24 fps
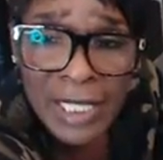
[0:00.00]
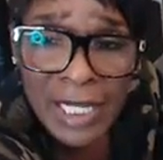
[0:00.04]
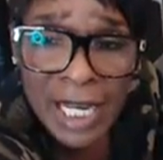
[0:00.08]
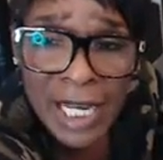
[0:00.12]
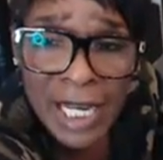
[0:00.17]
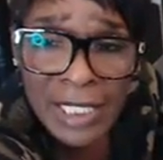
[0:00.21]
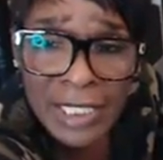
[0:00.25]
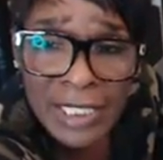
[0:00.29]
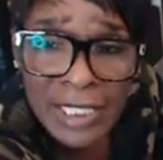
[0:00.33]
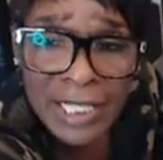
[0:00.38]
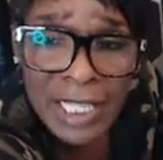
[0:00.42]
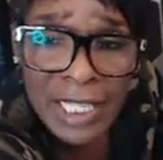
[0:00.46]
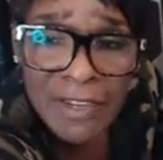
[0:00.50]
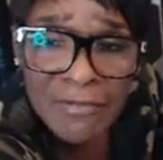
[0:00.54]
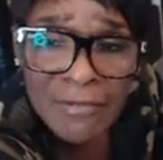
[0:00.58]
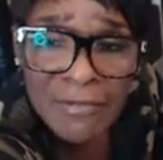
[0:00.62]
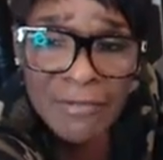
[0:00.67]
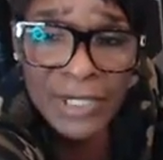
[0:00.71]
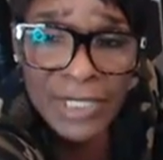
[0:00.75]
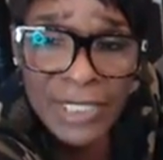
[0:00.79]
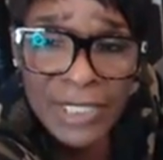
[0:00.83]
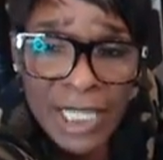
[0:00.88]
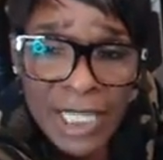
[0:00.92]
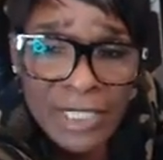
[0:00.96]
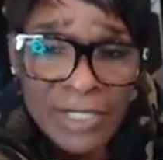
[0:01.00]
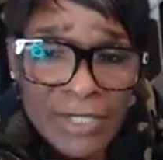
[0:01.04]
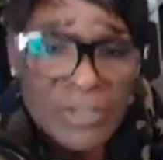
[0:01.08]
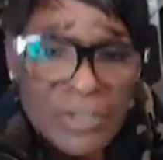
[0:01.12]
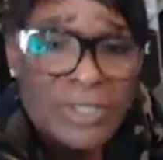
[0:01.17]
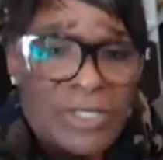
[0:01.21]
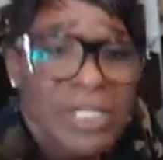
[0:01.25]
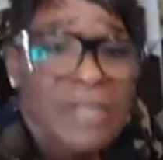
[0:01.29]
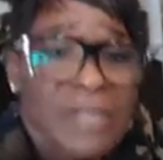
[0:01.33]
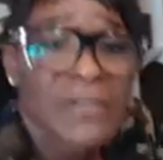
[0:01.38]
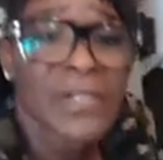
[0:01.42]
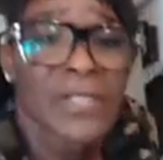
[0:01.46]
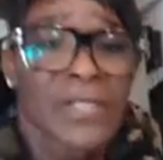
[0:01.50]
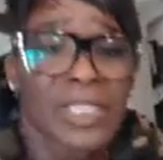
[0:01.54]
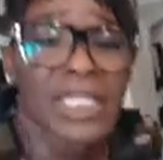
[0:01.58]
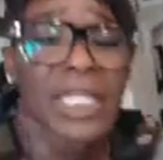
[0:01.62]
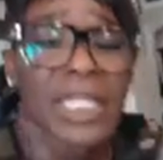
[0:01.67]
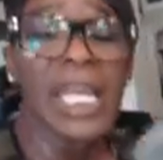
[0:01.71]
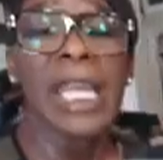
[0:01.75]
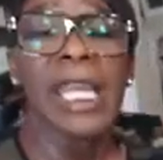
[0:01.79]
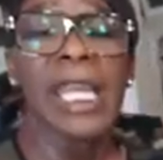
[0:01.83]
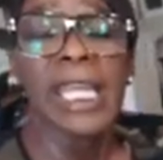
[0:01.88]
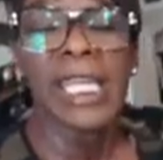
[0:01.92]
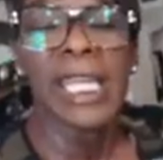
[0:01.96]
I just have more technical difficulties.
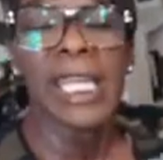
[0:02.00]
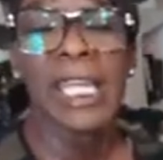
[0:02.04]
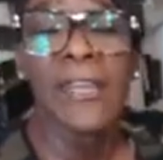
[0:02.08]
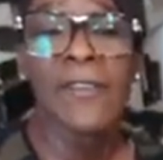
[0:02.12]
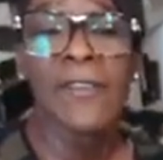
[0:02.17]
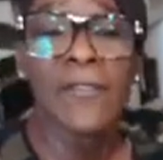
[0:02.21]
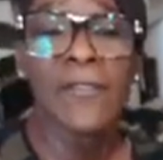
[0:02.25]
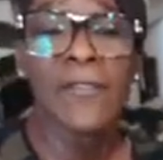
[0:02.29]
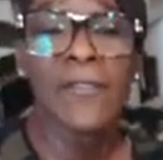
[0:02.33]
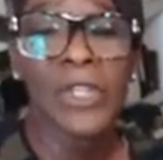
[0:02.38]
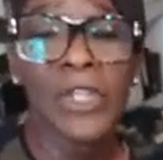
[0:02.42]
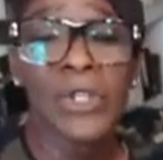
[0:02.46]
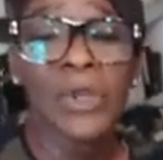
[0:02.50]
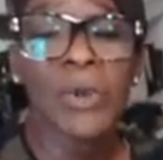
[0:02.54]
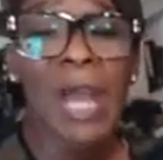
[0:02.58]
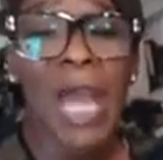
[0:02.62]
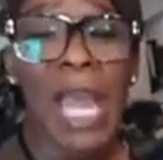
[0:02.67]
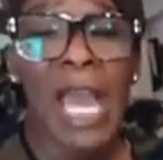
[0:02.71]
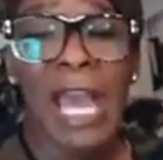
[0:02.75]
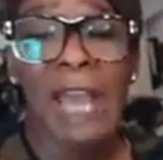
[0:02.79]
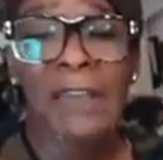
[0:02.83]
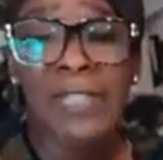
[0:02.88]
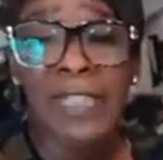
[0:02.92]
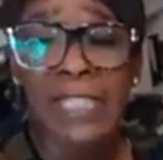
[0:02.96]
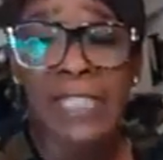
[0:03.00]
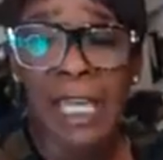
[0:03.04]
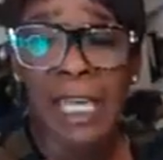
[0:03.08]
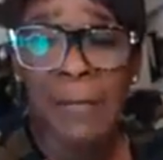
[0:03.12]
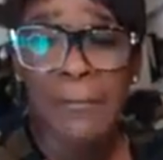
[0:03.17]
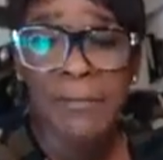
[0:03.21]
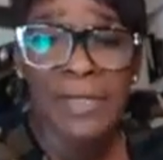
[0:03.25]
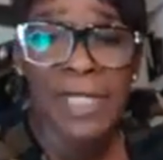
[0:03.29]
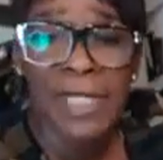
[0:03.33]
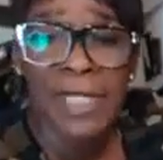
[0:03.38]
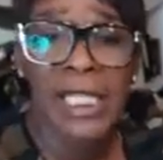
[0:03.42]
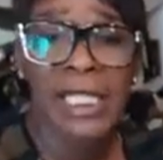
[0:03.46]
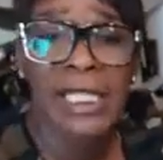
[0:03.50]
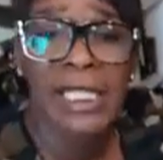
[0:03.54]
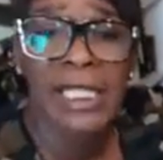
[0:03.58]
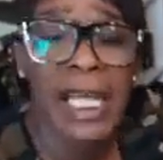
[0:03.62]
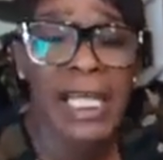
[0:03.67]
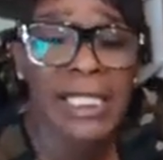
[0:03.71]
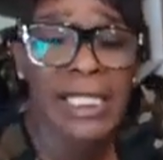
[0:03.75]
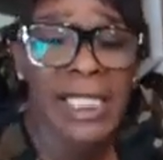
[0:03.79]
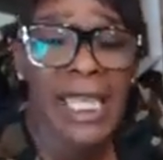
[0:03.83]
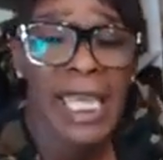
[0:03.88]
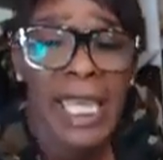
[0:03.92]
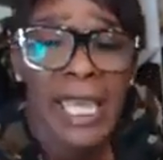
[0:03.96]
If you have something
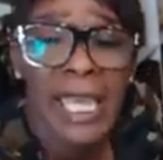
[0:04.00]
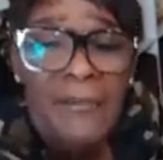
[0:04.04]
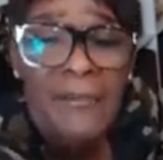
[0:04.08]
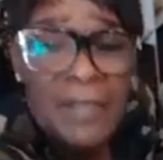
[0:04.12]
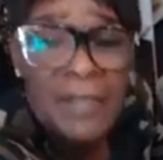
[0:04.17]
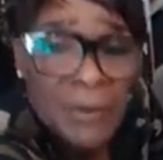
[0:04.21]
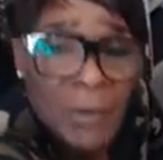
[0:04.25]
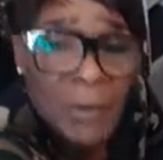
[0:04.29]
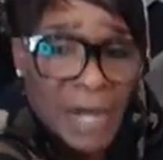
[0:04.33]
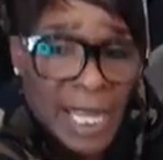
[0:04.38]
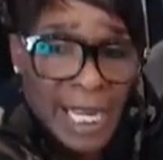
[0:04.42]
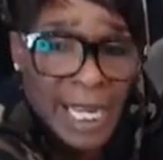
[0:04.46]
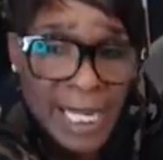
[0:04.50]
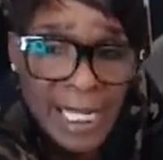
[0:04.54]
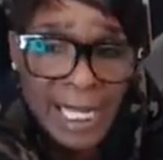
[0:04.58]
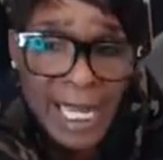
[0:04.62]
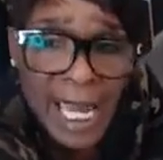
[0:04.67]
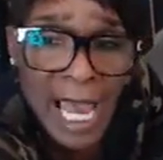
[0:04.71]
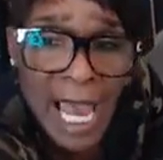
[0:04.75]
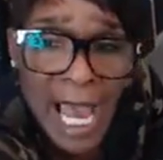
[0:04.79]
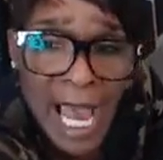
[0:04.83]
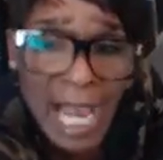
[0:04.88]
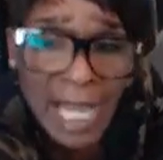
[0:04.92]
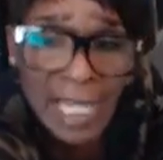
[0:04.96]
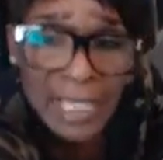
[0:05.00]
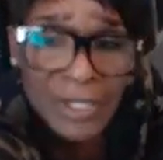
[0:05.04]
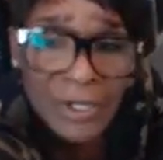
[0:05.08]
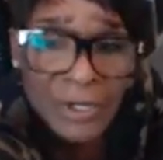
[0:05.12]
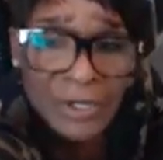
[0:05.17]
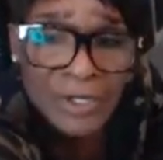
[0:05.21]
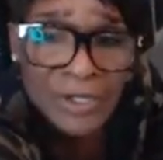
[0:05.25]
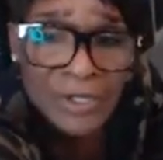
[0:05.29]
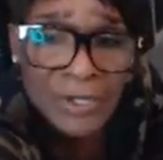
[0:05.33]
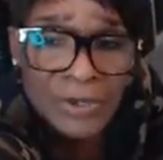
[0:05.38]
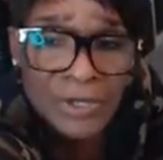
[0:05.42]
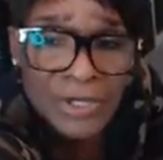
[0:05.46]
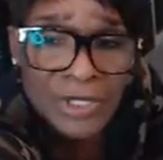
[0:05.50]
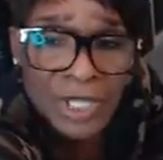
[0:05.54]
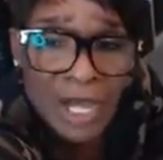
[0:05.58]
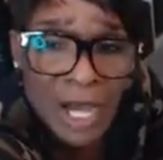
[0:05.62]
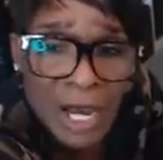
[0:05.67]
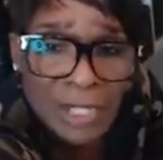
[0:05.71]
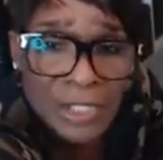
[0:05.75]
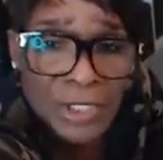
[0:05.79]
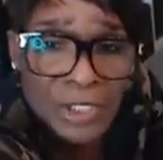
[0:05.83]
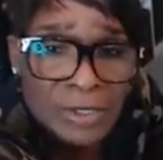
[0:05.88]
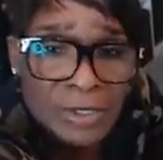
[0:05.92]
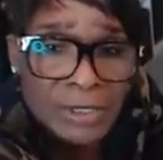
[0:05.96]
that's heavyweight, I don't use
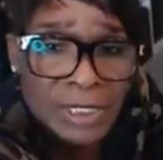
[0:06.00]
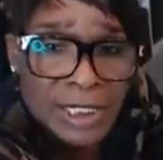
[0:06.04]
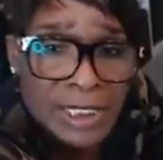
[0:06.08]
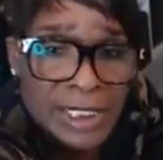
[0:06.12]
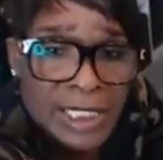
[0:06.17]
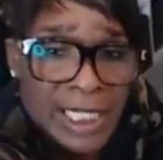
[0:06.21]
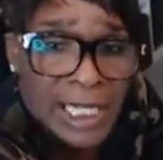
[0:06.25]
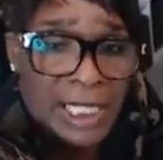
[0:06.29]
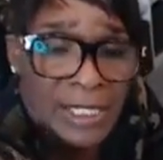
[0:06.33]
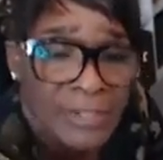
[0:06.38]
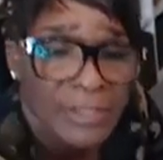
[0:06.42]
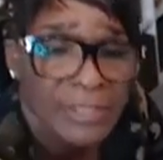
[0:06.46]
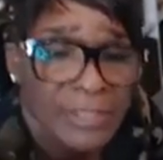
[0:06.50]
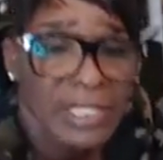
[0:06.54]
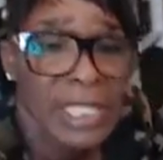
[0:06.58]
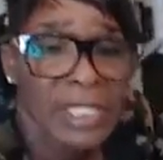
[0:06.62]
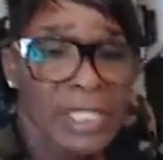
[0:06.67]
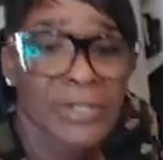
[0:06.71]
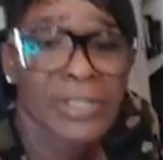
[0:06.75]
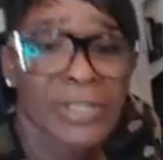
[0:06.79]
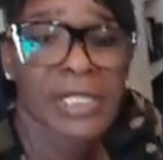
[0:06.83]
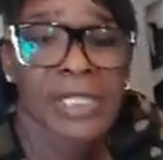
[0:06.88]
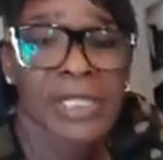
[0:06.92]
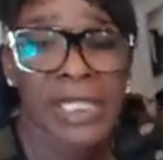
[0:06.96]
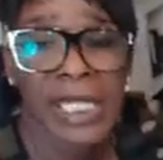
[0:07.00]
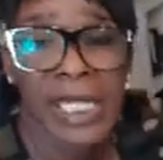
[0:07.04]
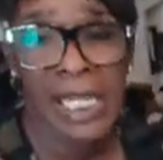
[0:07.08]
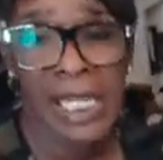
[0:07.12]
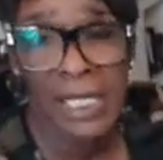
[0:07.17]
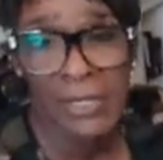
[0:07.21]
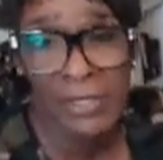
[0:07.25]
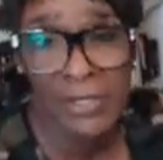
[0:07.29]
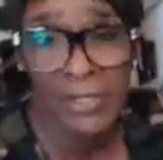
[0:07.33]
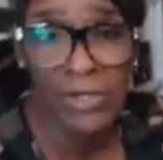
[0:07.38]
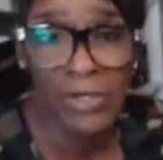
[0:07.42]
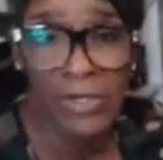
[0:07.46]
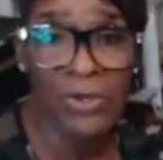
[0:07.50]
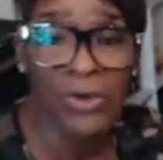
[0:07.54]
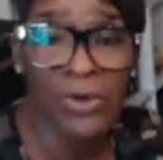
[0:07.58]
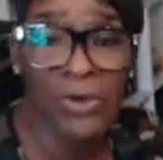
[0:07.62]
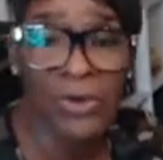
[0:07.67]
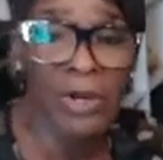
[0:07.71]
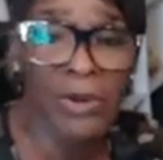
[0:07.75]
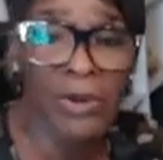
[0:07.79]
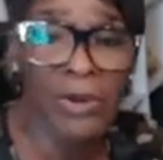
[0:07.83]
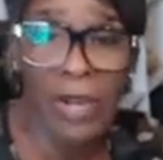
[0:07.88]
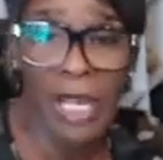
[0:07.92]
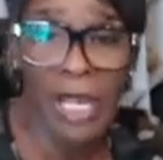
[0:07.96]
Dollar Tree containers. I use Container
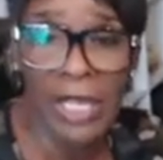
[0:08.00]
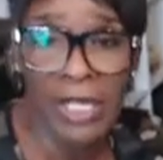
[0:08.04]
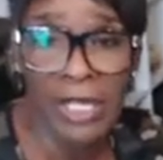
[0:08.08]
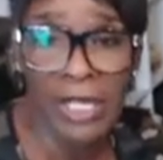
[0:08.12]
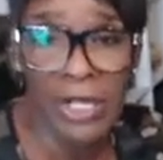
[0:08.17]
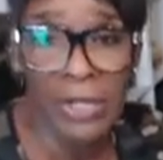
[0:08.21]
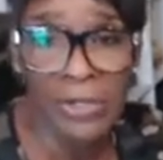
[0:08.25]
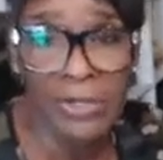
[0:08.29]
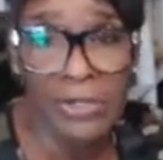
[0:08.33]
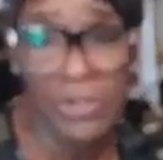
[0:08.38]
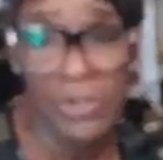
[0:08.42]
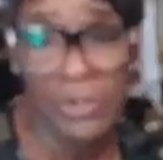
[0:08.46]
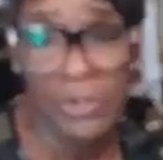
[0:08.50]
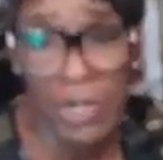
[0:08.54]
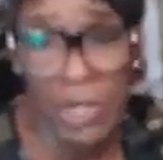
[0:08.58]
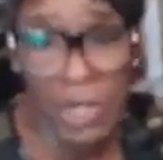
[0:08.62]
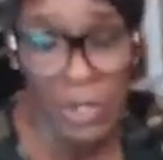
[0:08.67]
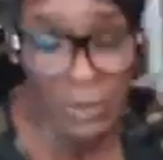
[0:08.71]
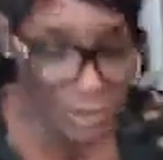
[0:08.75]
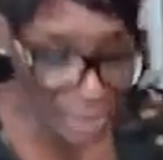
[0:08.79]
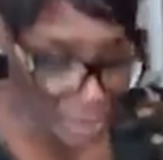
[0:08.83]
Store or I go to Home